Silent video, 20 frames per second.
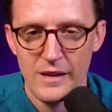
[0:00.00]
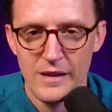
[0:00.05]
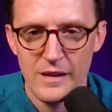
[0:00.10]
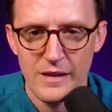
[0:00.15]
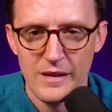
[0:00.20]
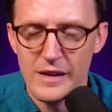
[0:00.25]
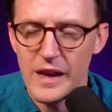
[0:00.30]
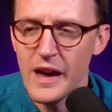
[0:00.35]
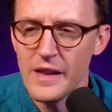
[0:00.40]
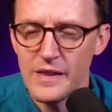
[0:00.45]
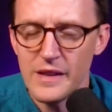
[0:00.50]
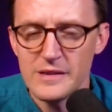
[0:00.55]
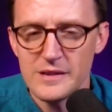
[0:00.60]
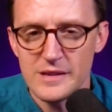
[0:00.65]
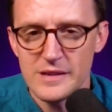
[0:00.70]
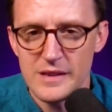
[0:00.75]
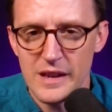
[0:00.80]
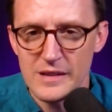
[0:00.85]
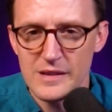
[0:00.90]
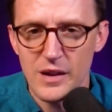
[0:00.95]
Yeah,
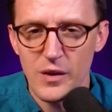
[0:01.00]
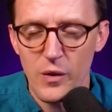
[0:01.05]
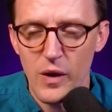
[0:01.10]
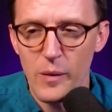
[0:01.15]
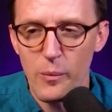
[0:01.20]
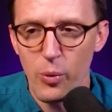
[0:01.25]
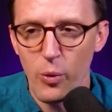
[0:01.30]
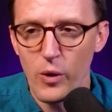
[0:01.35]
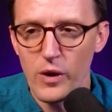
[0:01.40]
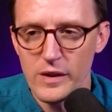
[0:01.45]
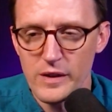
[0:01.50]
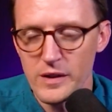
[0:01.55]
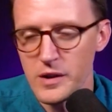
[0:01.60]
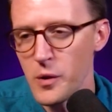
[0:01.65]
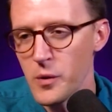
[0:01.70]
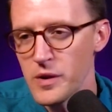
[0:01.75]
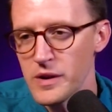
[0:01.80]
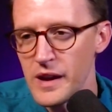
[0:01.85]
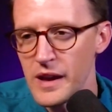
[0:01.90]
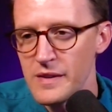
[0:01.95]
that's a great point,
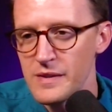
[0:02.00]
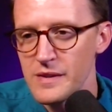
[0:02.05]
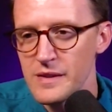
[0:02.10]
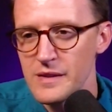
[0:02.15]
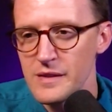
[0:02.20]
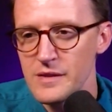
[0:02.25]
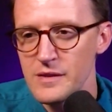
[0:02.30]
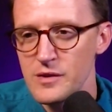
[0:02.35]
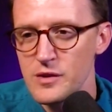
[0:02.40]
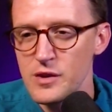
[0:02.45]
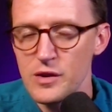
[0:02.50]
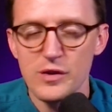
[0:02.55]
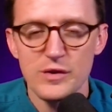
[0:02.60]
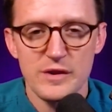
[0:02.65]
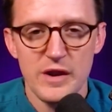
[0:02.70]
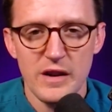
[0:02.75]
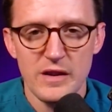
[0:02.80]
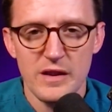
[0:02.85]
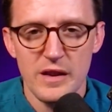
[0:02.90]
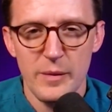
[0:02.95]
and you
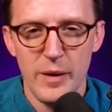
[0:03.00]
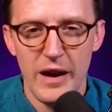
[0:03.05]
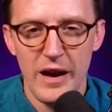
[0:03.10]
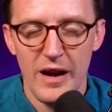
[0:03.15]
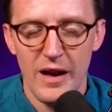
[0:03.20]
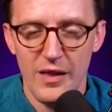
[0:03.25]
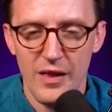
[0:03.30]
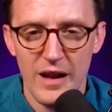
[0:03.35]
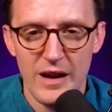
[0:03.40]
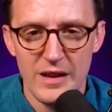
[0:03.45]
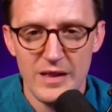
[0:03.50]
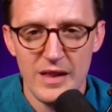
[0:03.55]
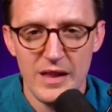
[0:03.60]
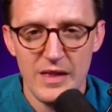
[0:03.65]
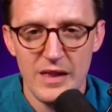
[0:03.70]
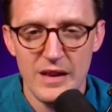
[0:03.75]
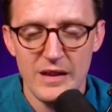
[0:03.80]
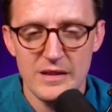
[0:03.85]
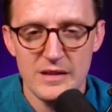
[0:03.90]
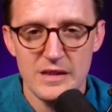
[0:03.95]
talked about a lot of the
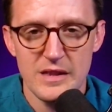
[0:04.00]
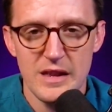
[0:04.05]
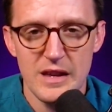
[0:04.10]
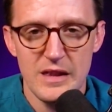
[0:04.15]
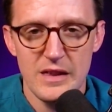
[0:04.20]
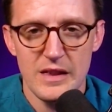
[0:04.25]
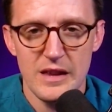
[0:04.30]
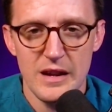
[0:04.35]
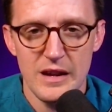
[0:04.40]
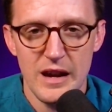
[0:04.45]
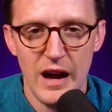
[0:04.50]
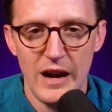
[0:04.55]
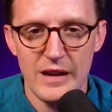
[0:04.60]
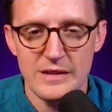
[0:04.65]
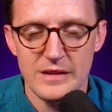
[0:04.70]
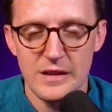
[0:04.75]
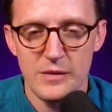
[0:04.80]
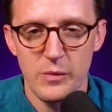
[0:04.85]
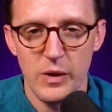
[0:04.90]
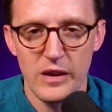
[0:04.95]
things that
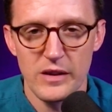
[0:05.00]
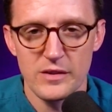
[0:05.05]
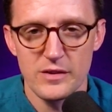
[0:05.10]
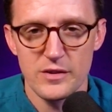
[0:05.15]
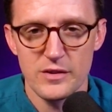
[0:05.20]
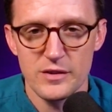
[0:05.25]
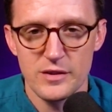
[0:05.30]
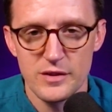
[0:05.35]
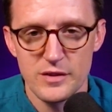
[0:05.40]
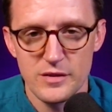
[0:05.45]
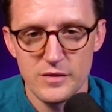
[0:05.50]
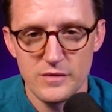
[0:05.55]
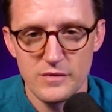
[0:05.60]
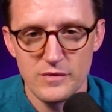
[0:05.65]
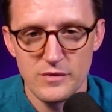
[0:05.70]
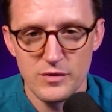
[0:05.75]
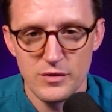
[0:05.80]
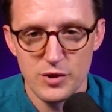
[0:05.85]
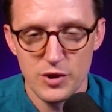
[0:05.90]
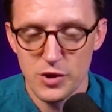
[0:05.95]
IT managers
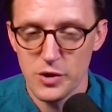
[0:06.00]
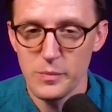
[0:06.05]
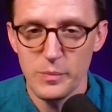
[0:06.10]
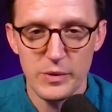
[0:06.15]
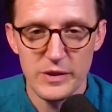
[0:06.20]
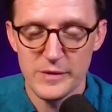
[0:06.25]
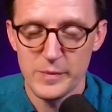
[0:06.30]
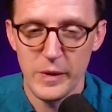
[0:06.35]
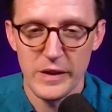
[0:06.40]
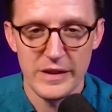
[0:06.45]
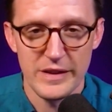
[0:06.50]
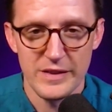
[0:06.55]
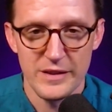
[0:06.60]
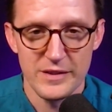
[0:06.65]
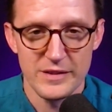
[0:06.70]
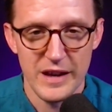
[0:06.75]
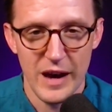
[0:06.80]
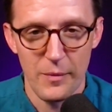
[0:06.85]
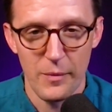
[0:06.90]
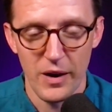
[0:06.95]
should be spending
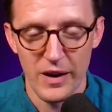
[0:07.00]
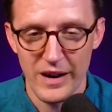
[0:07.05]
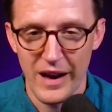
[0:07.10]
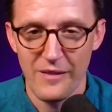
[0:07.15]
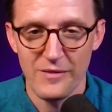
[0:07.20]
their time on.